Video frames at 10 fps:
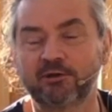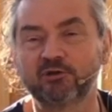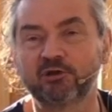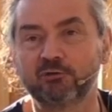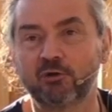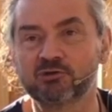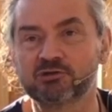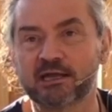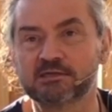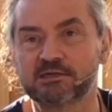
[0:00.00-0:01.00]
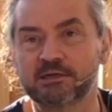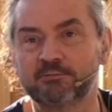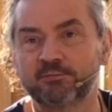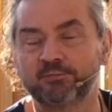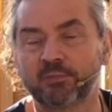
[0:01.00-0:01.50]
You have to contact
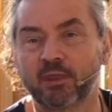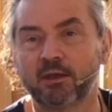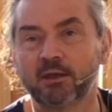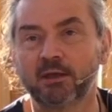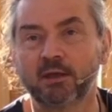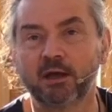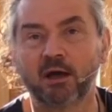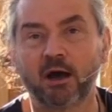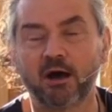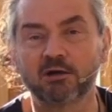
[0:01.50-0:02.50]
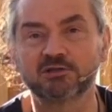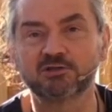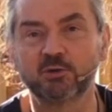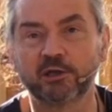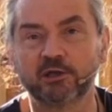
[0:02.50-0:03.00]
um,
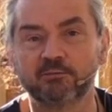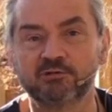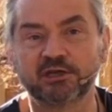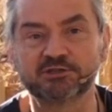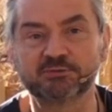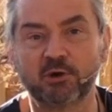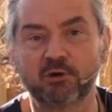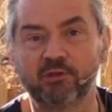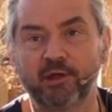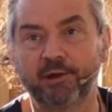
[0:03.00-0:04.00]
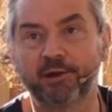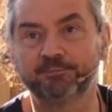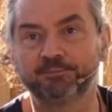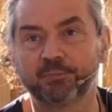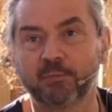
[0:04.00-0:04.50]
Heart Twickenham to get a spot
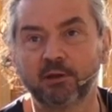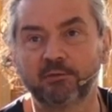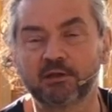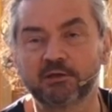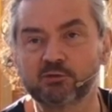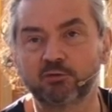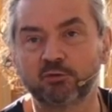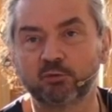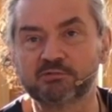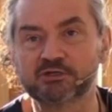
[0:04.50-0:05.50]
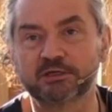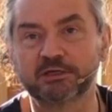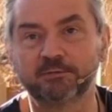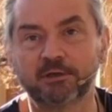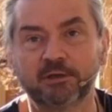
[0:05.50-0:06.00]
there. It's all on the
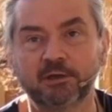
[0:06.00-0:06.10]
website.